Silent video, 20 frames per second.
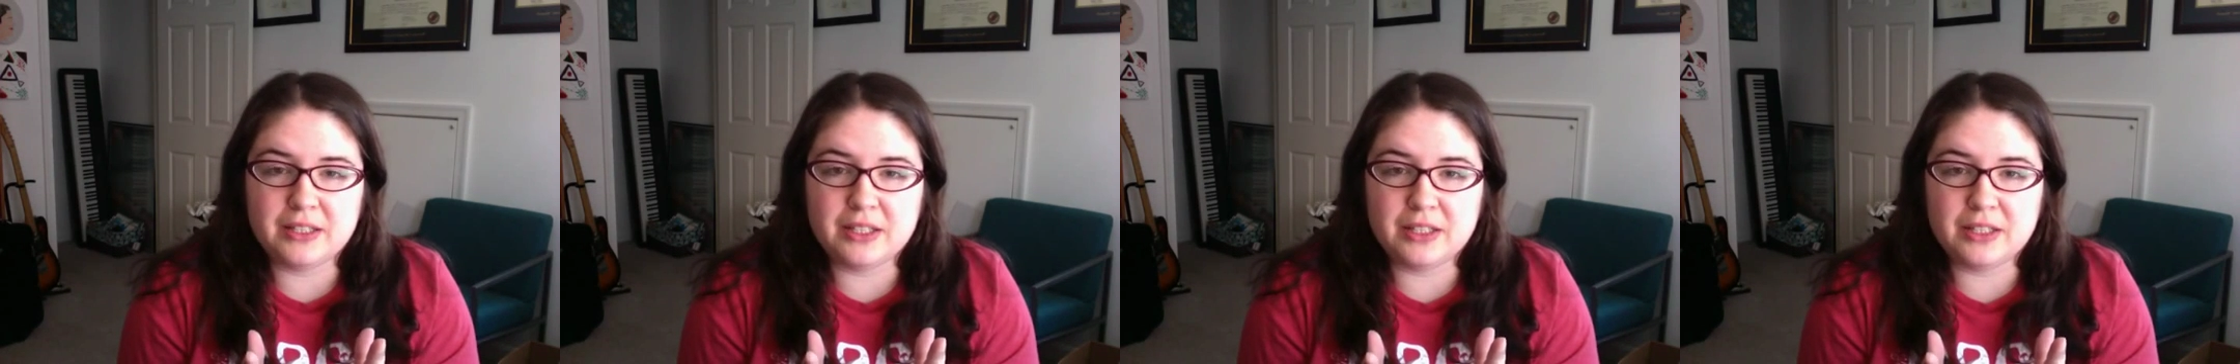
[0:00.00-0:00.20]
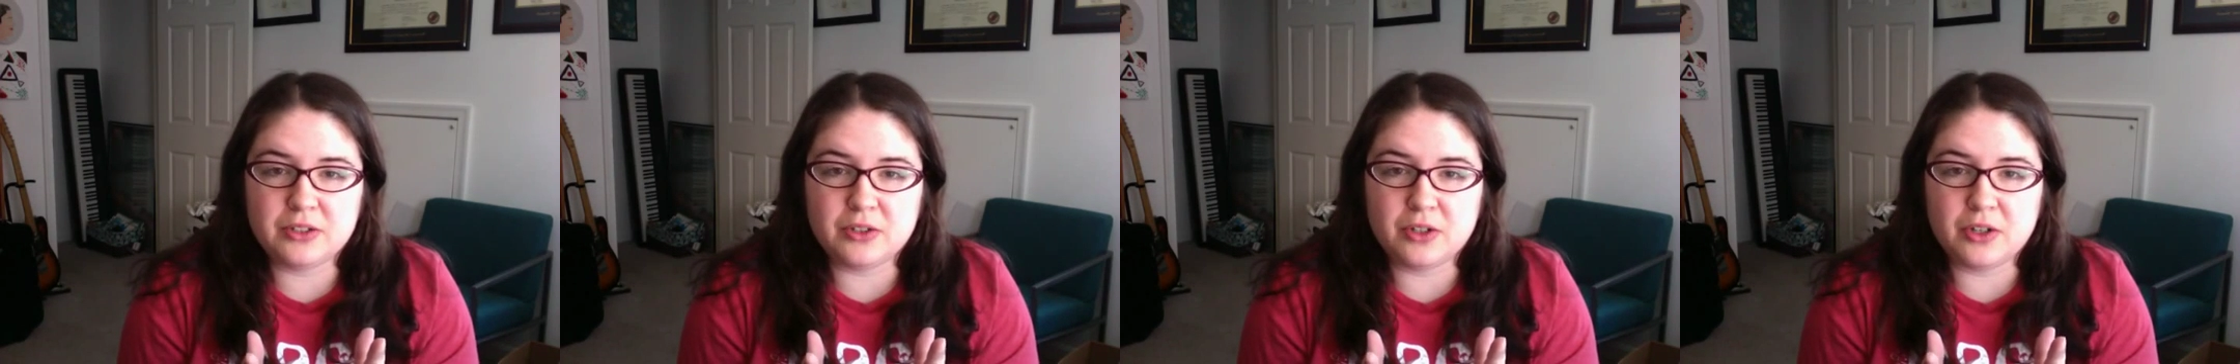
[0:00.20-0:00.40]

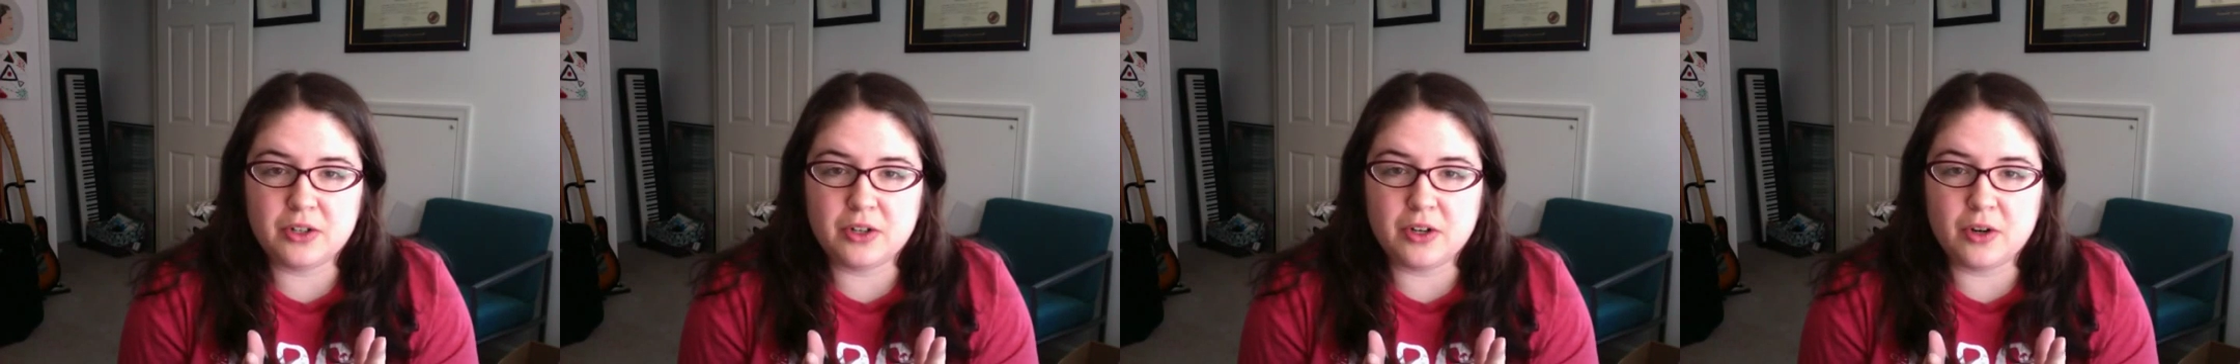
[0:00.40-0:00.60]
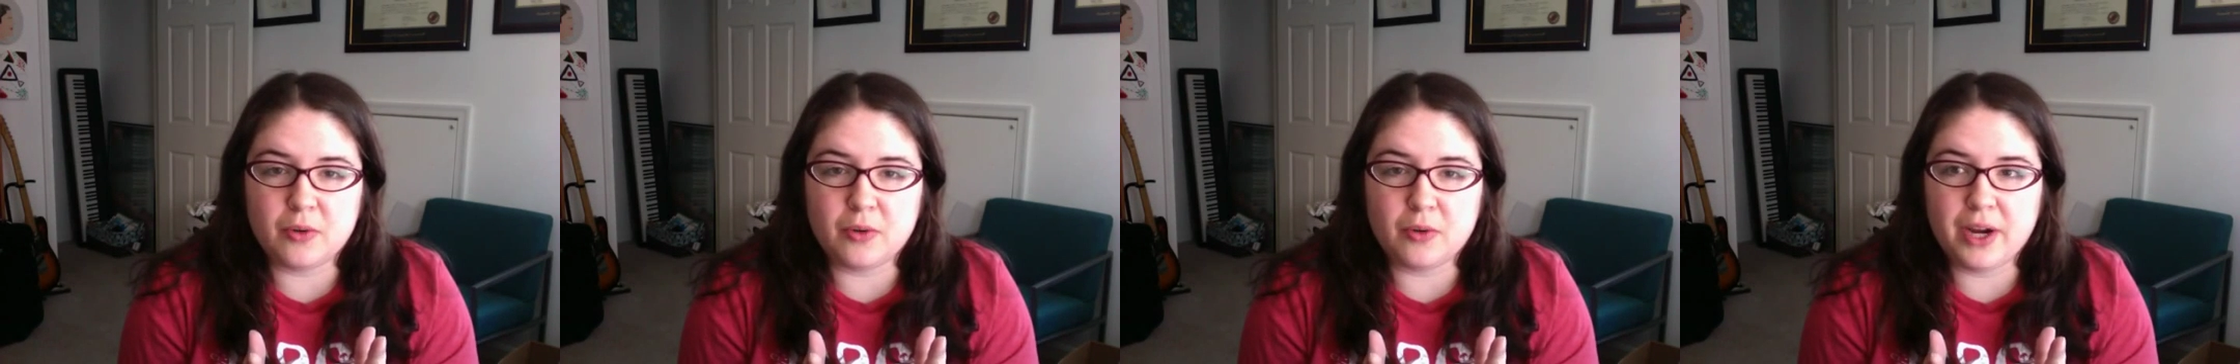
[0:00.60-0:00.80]
his or
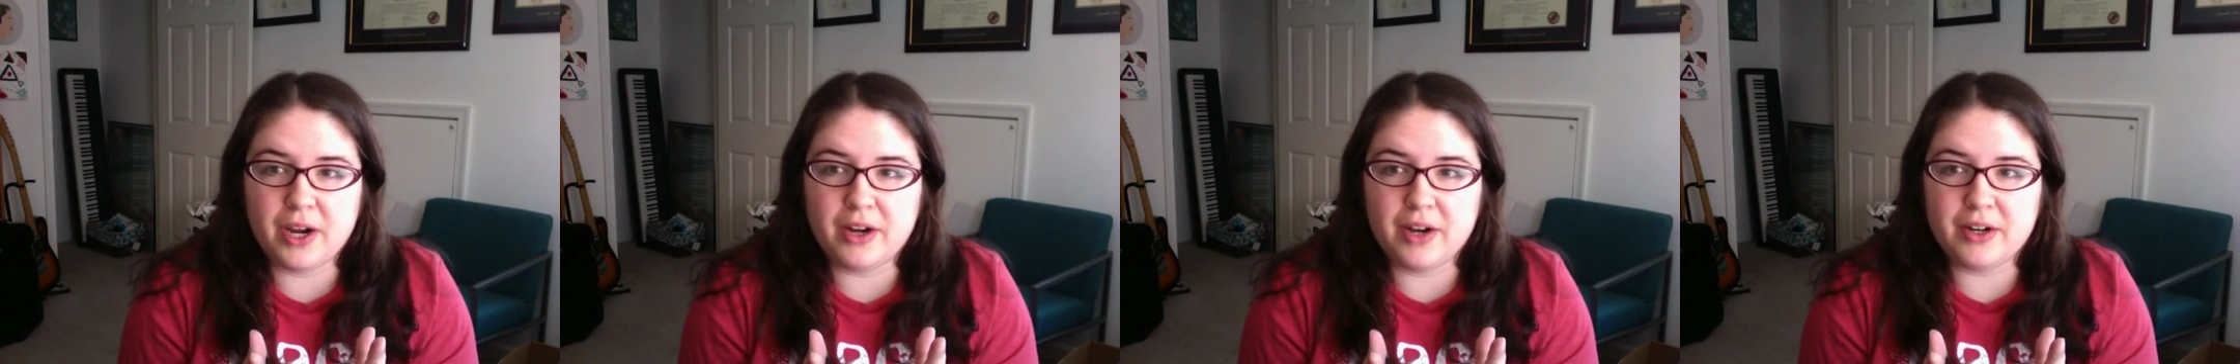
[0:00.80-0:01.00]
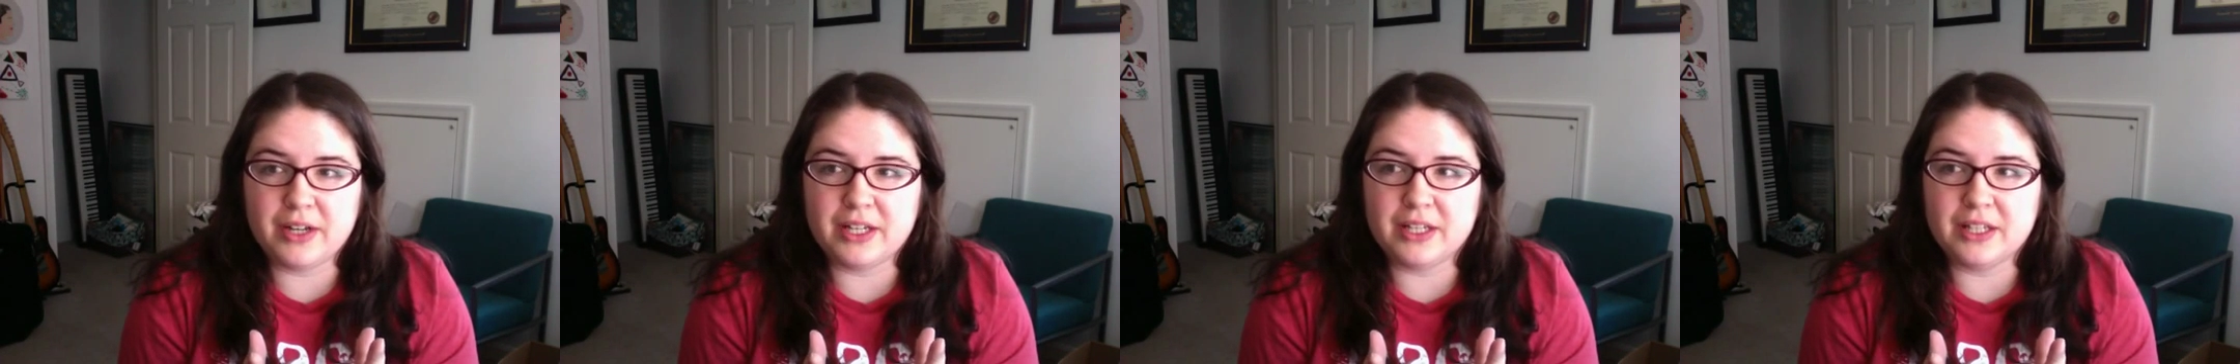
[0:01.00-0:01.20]
her
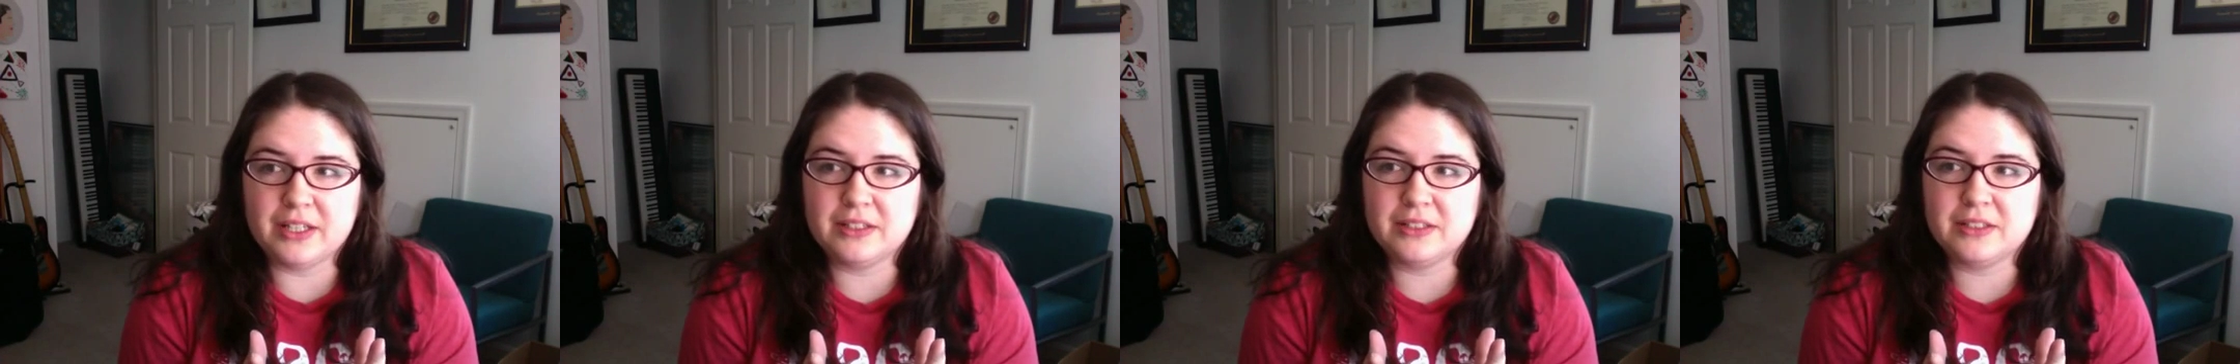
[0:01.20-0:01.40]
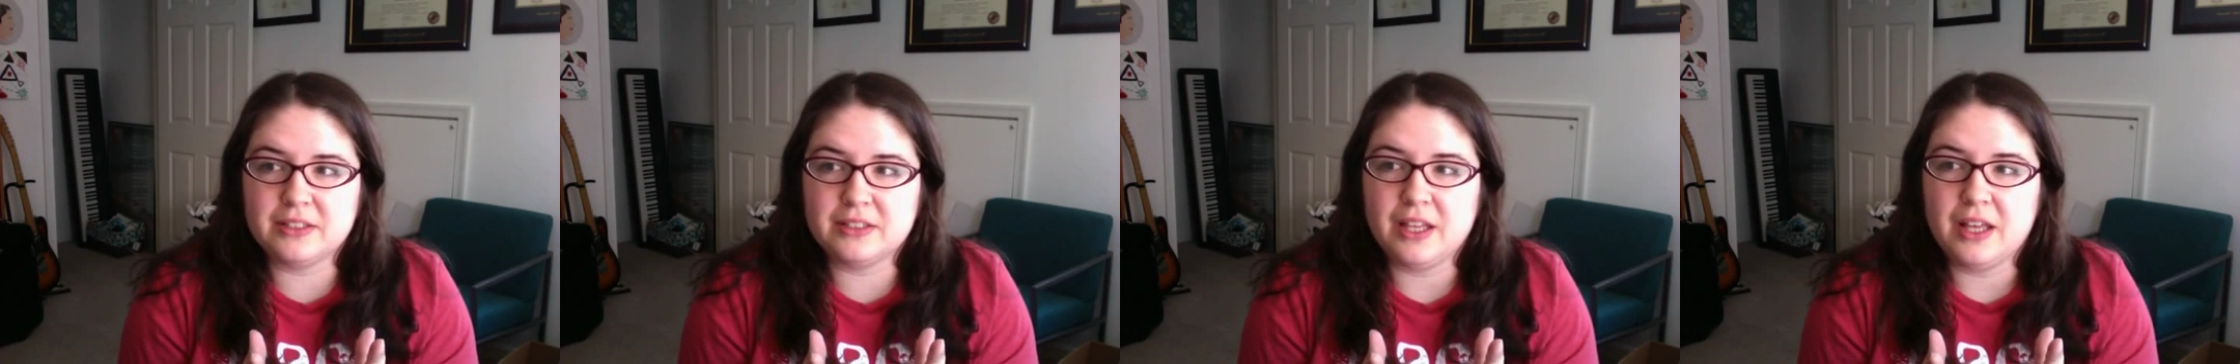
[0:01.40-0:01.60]

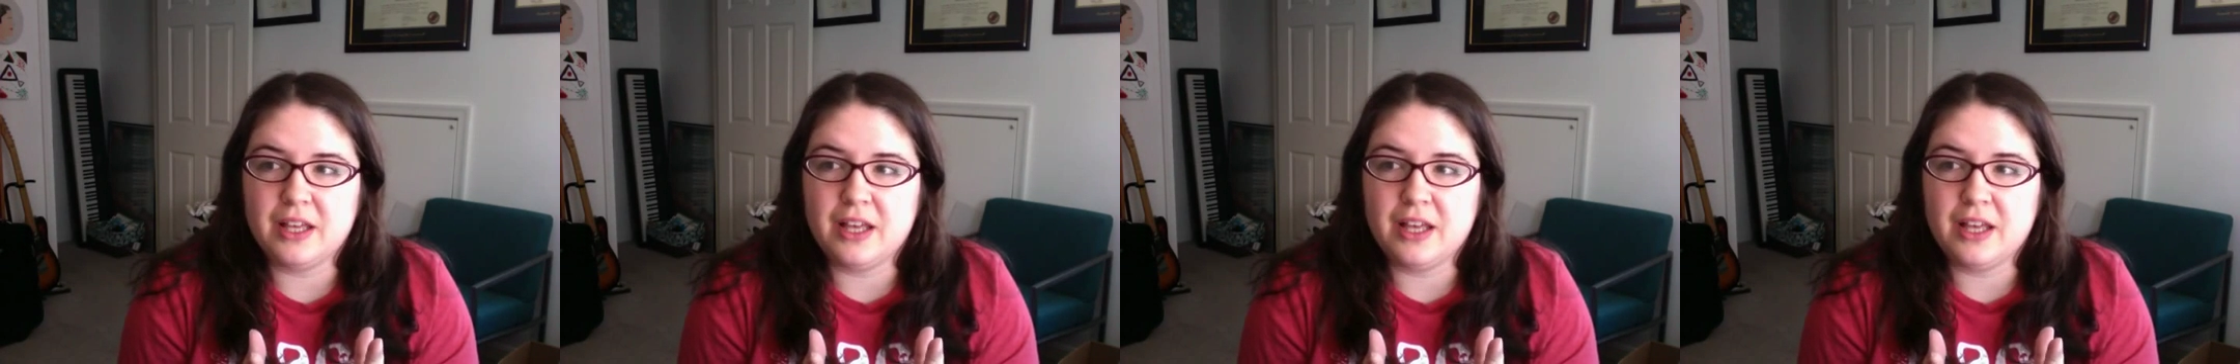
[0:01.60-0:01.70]
awareness,